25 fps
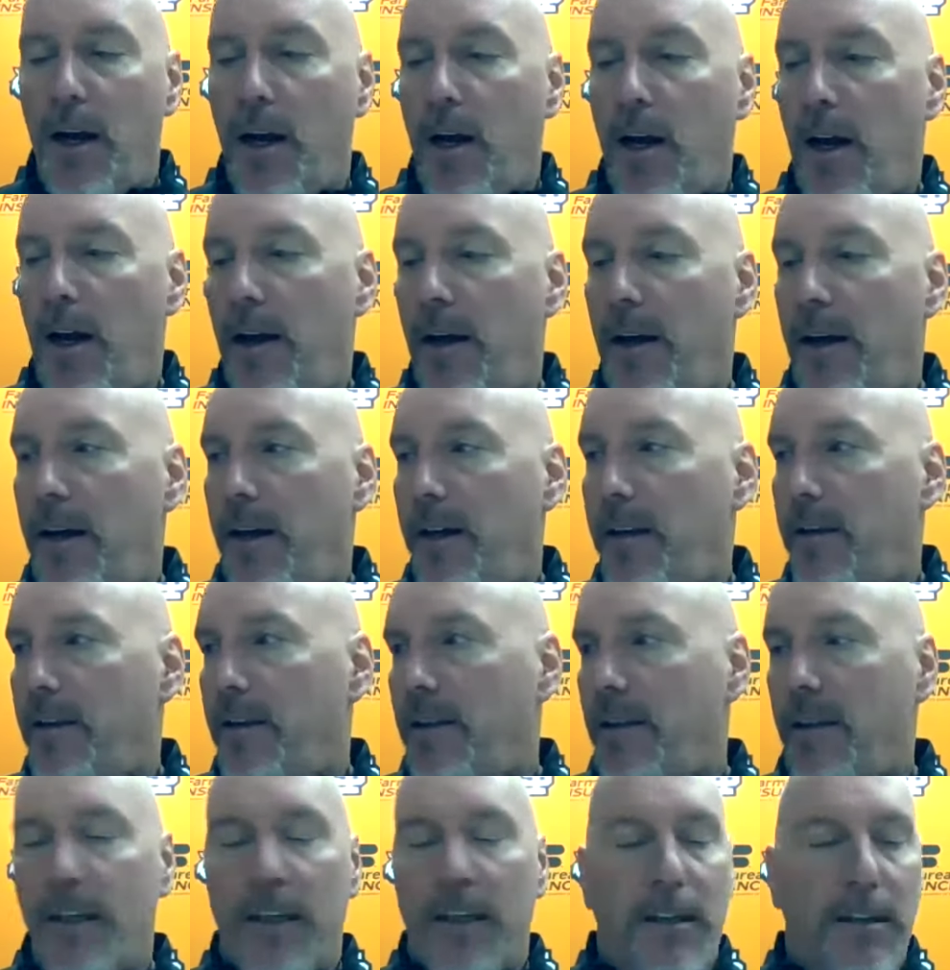Uh,
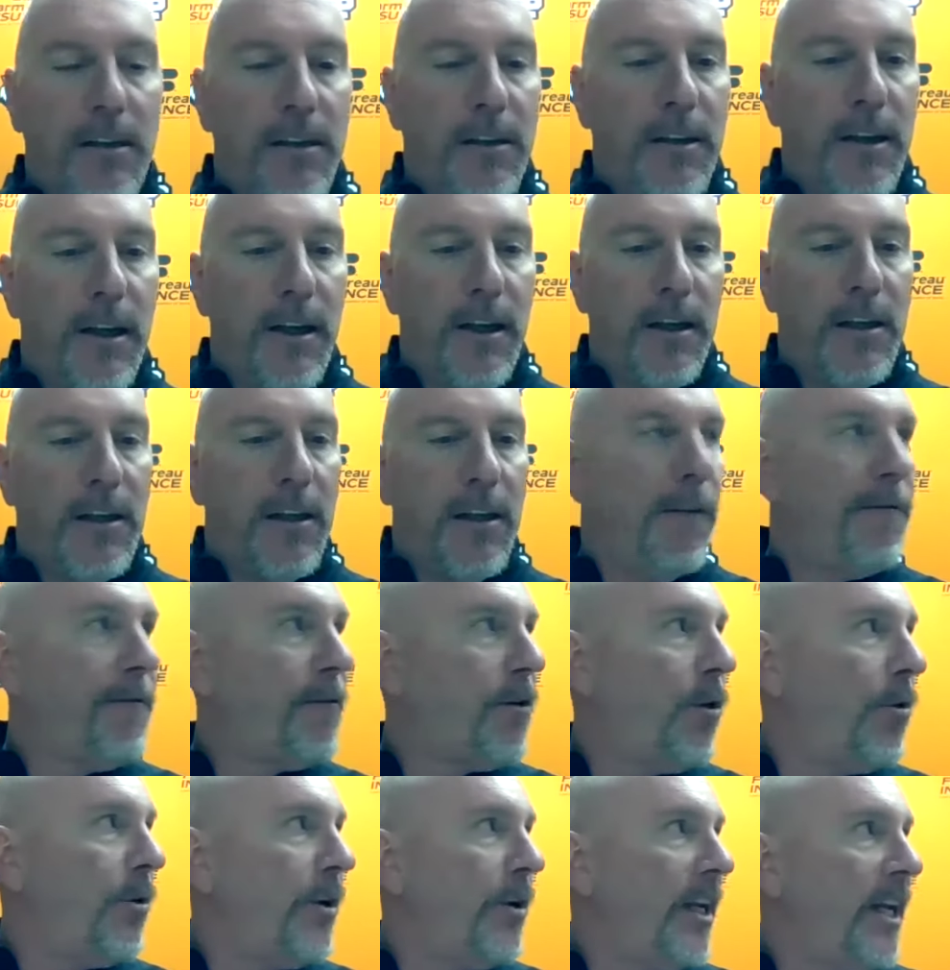it's it's uh,
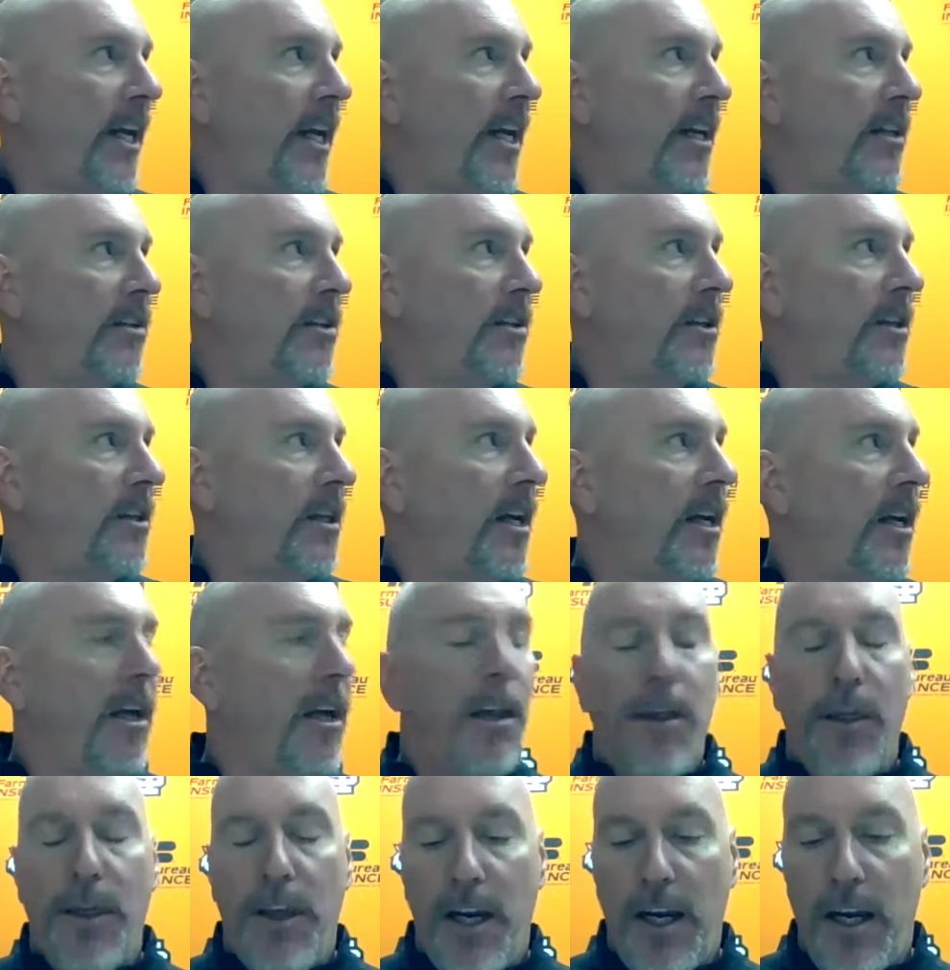tough going against
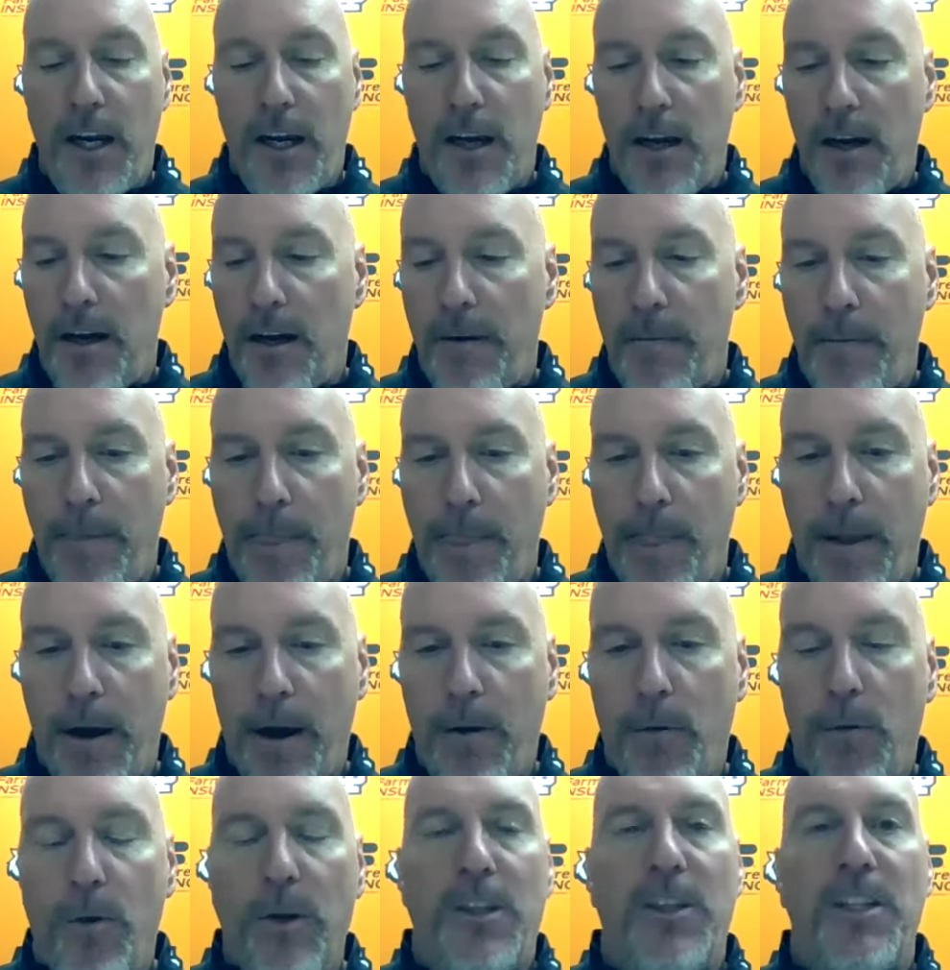the
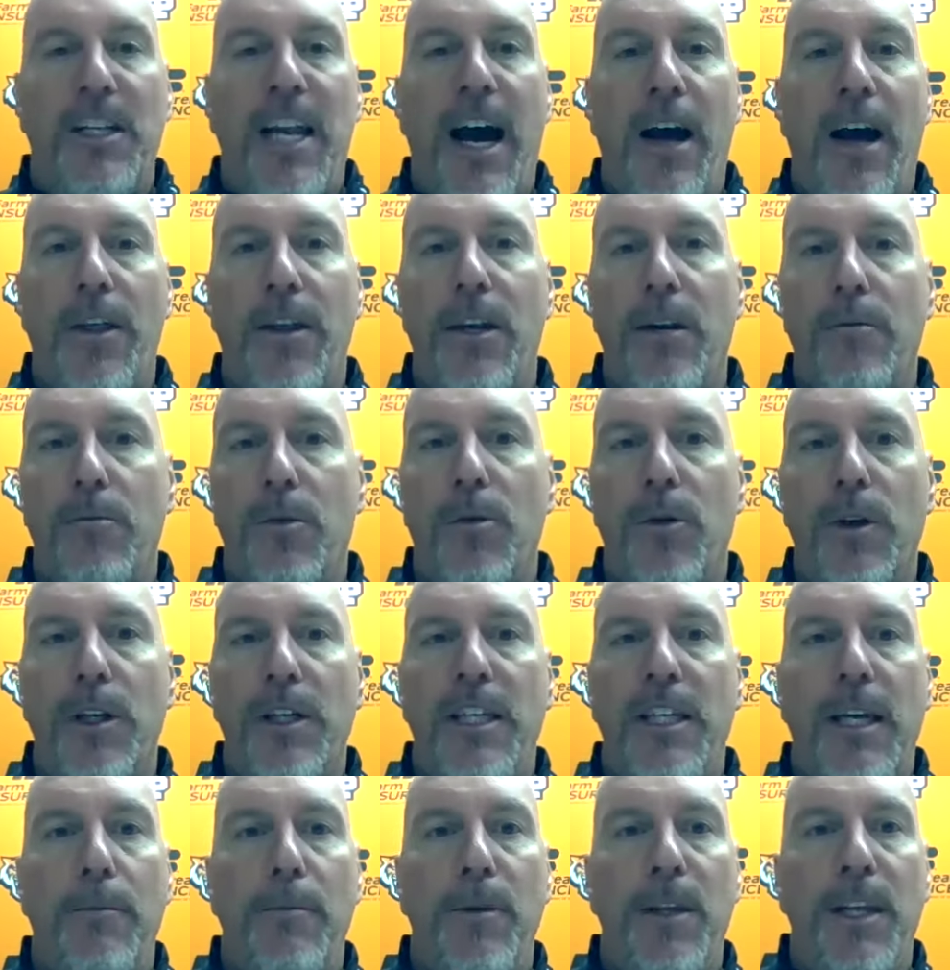what's now the number
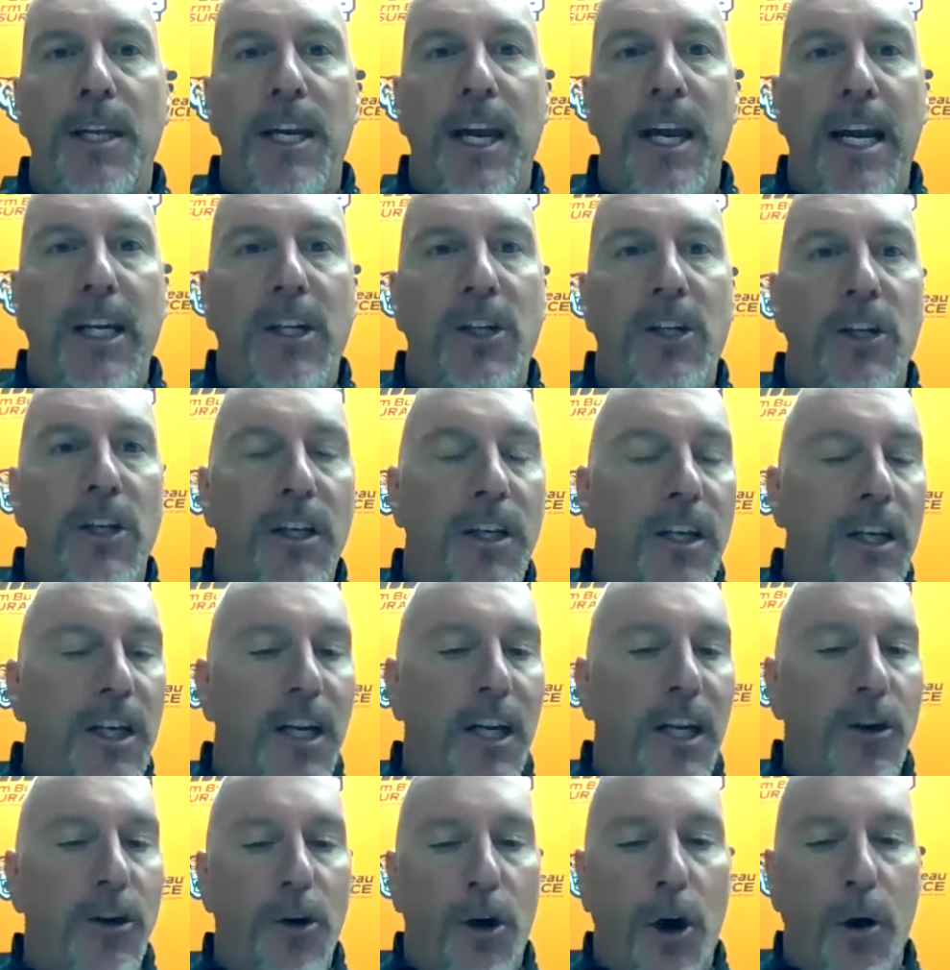one team in the nation
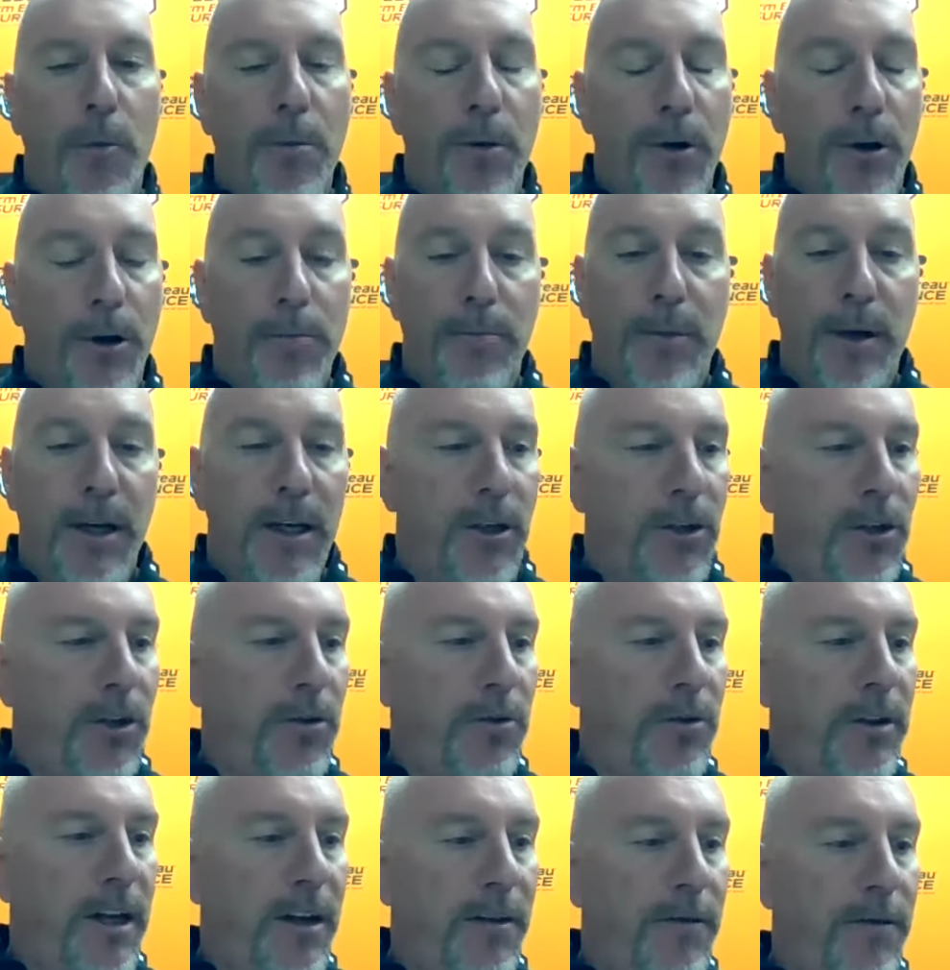in your opener, but
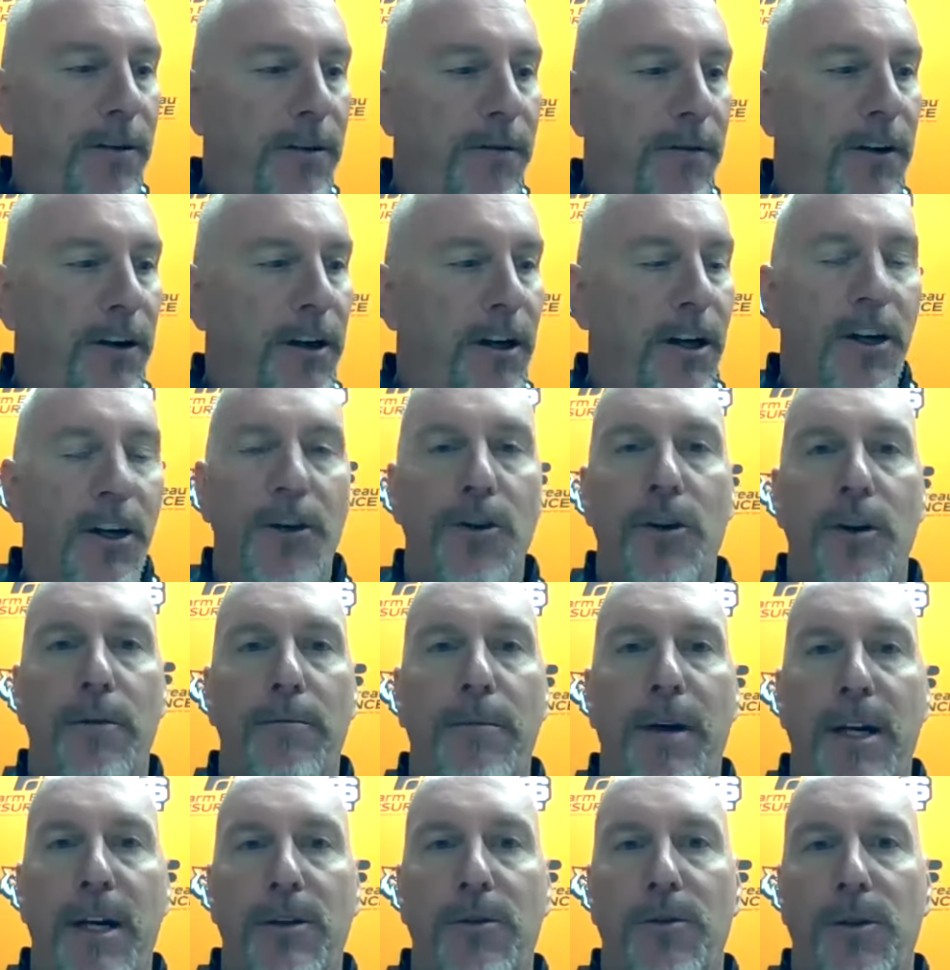shoot, if, if you're going to
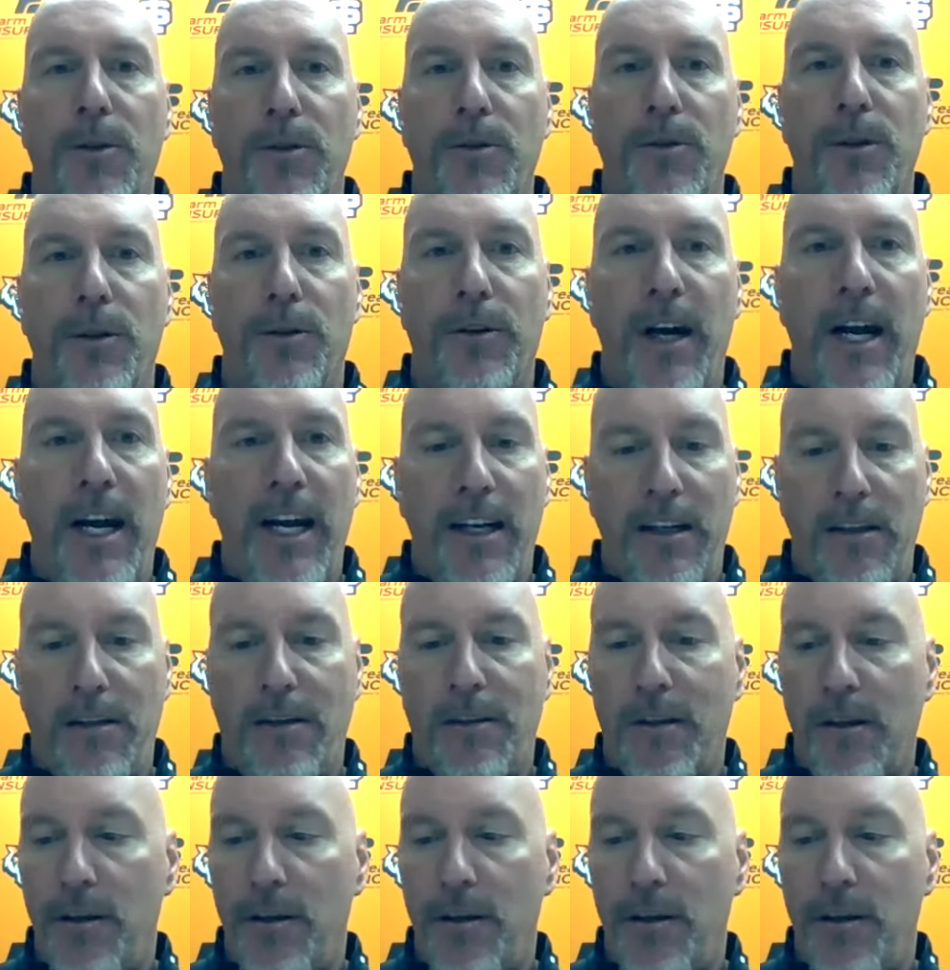do it, might as well do it right.